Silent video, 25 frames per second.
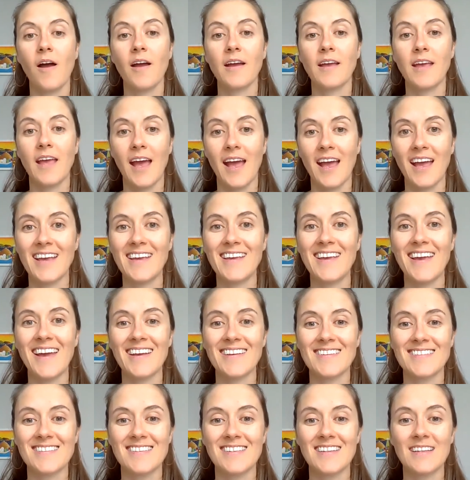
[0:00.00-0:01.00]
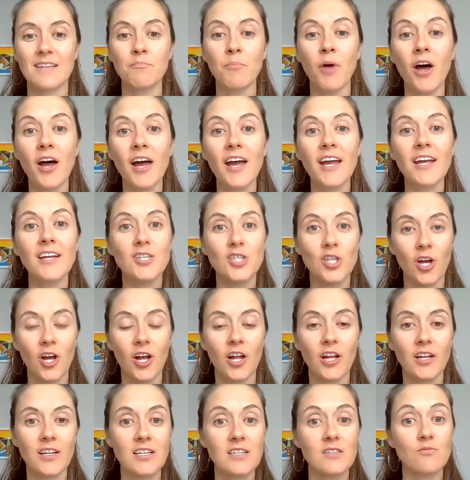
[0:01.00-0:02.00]
okay, yes, my
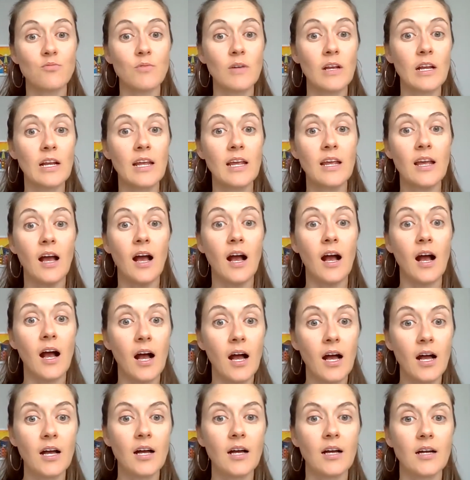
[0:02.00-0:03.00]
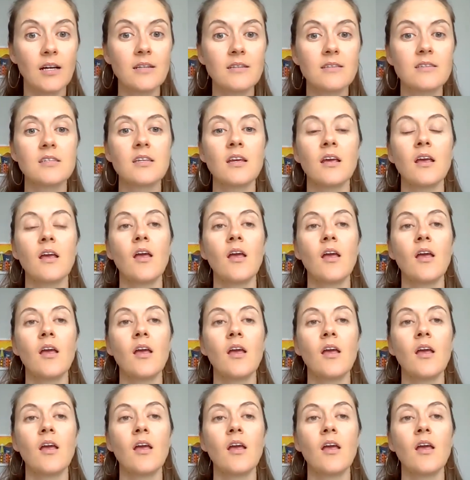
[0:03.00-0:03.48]
child, he's really heart,